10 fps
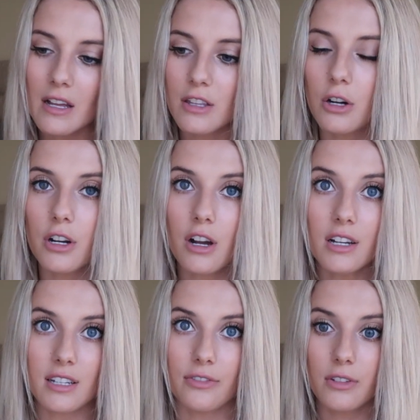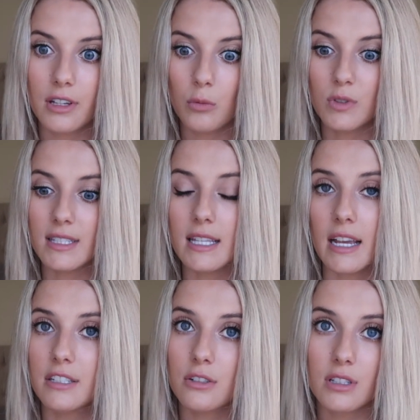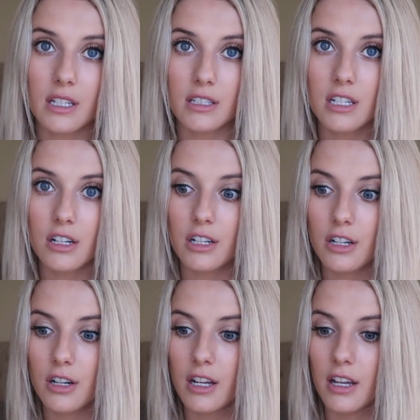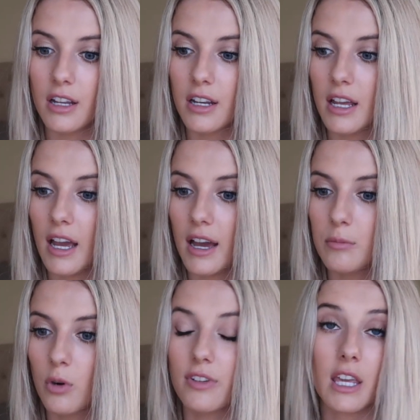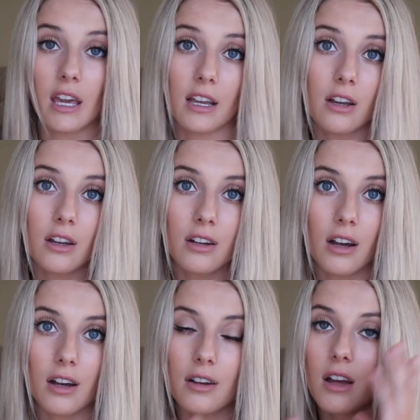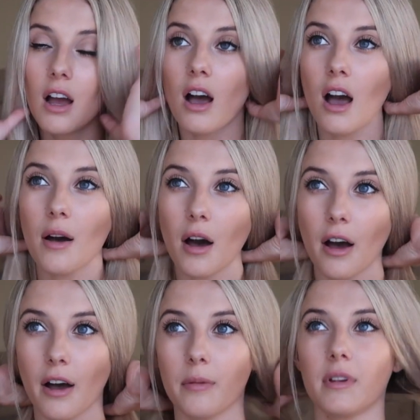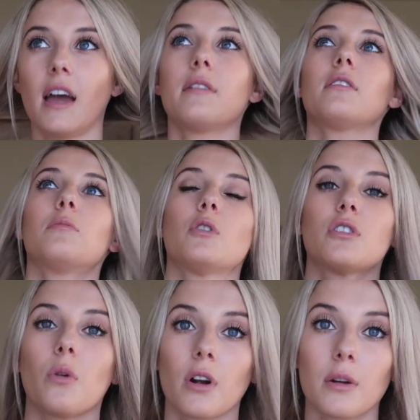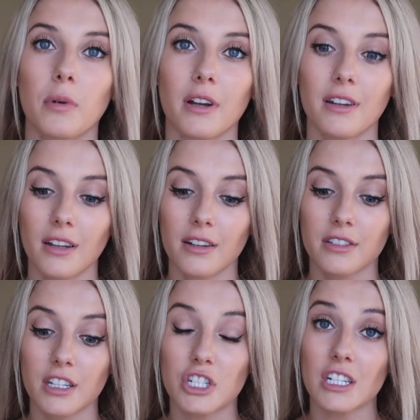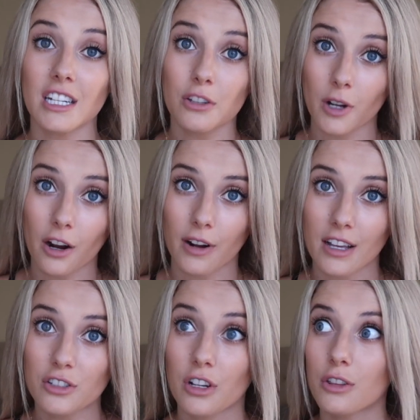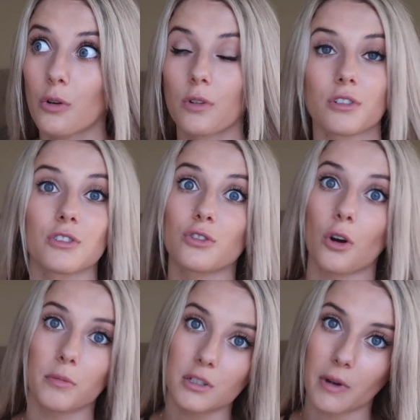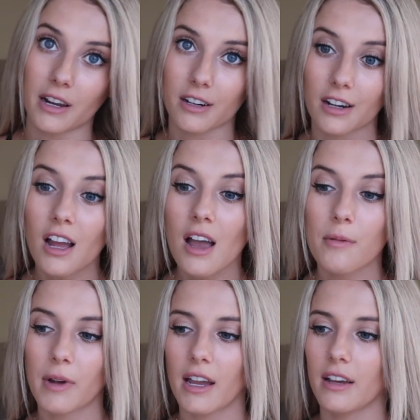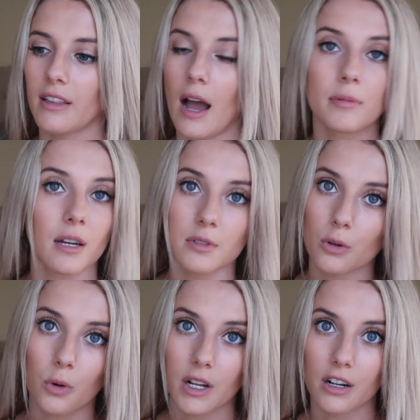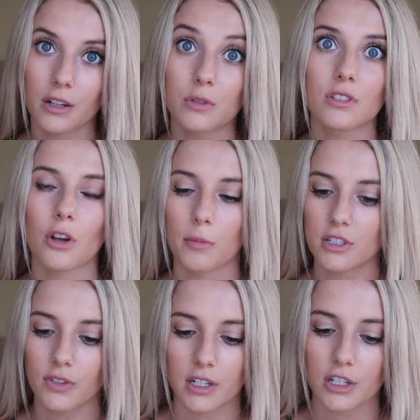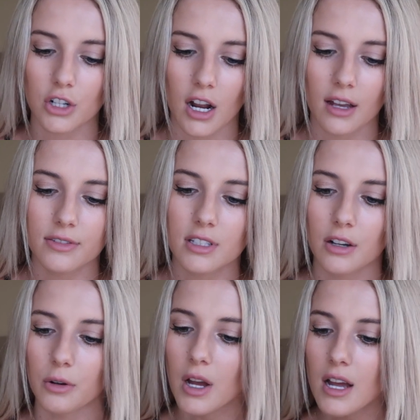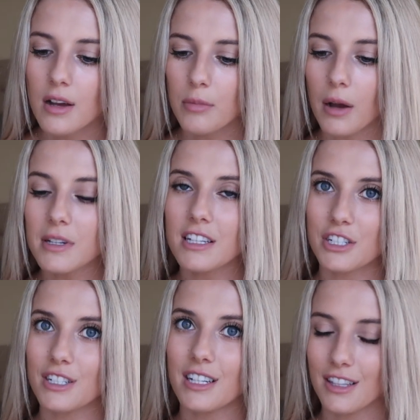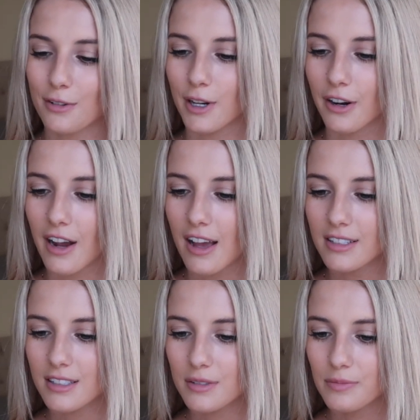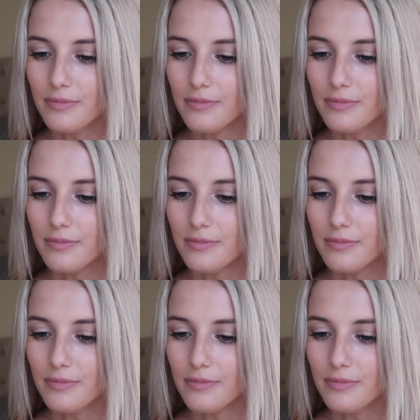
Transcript: The Huracan definitely was nicer in the interior and it had more of a kick. It had a little more torque, but the GT3 RS took the corners so much better. My lap times were quicker. It was so much fun to drive. So probably the GT3 RS.